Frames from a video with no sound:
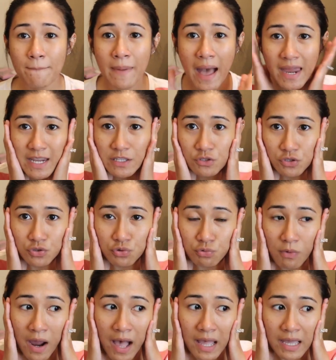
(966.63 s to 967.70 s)
pat it to
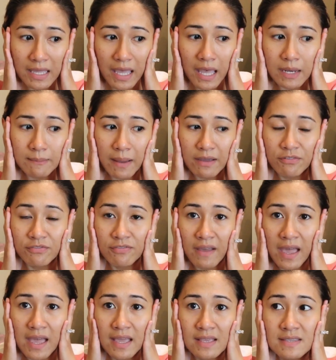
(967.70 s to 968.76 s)
dry, and my
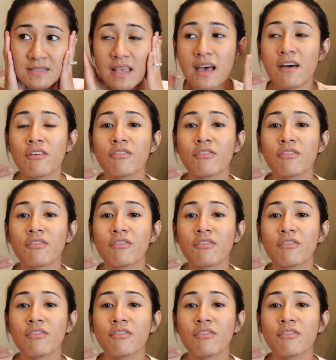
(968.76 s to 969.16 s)
face